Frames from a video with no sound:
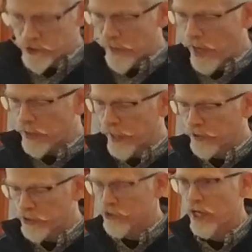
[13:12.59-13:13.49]
about
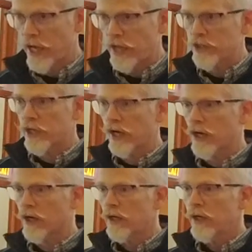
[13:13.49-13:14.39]
like the sage
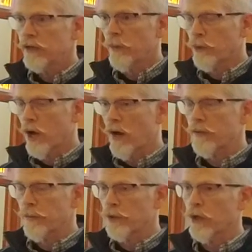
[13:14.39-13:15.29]
here the,
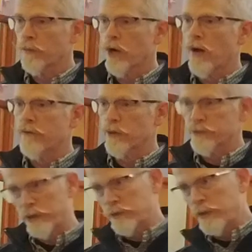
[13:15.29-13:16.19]
Pro, the book of
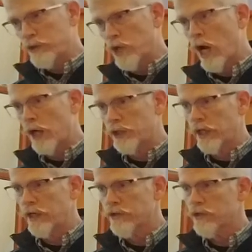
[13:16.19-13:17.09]
Proverbs is
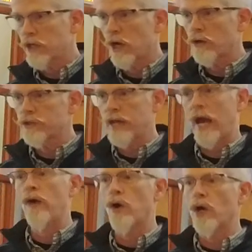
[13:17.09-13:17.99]
misogynist, you know, it's
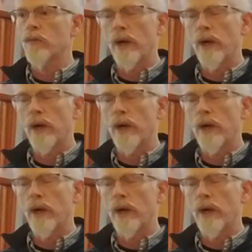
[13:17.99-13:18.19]
down on